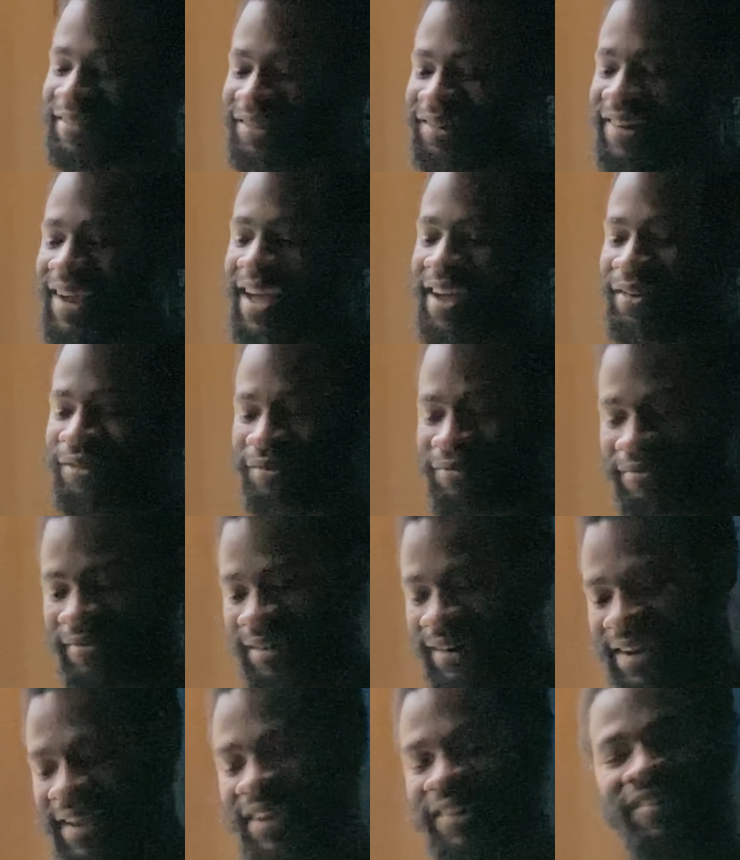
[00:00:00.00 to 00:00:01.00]
child
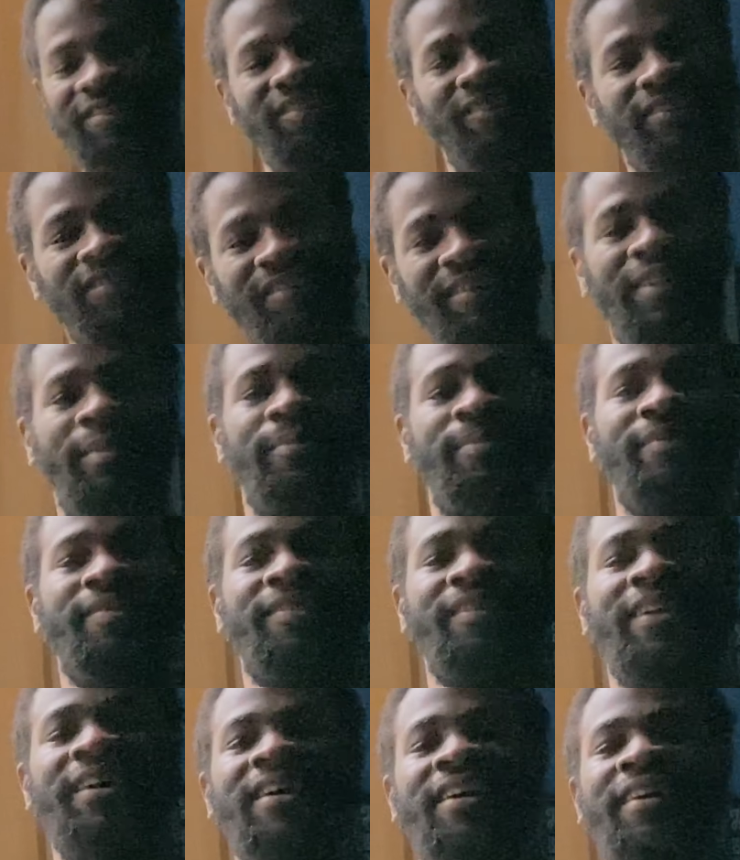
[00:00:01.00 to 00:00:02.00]
relationships
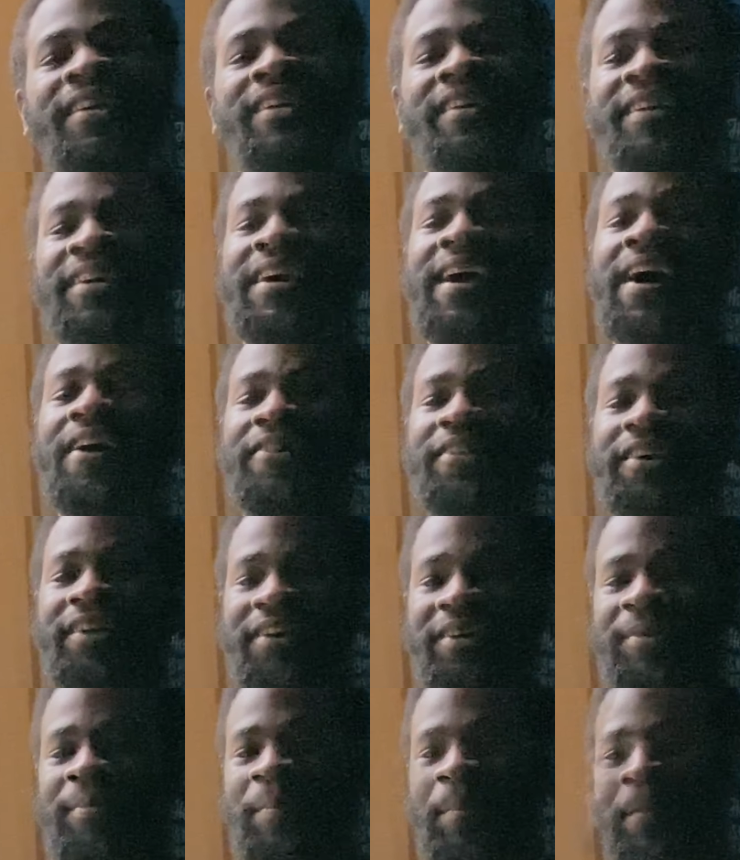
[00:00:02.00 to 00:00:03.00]
out here.
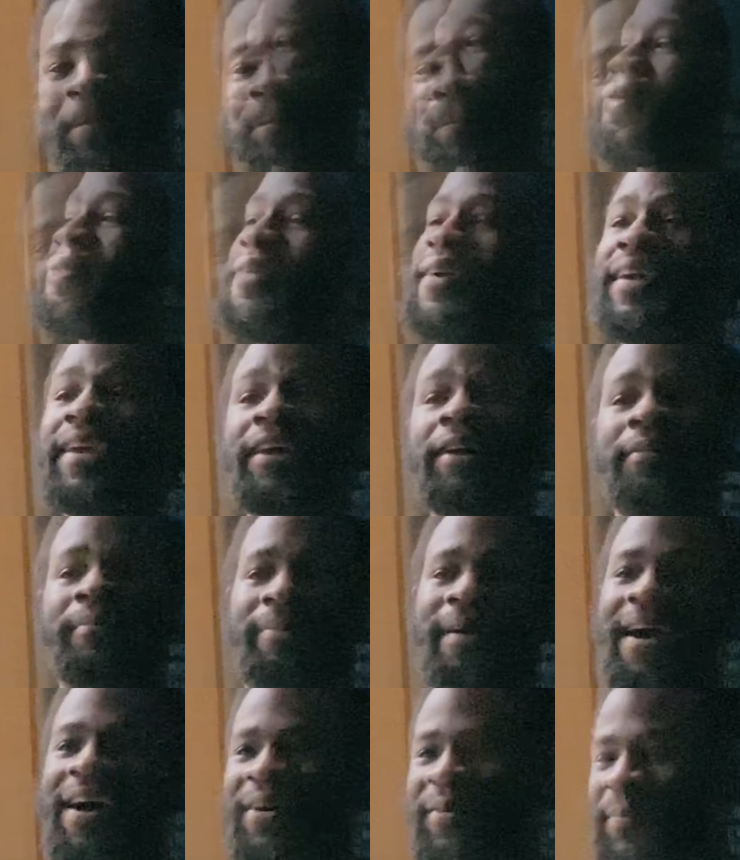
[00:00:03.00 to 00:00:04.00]
So think
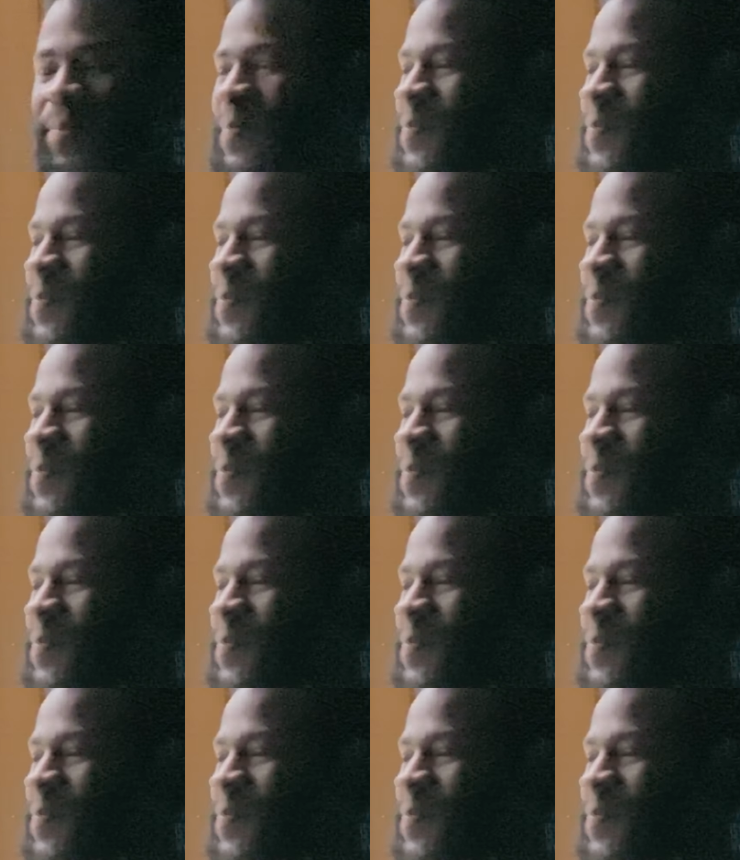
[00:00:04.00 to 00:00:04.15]
about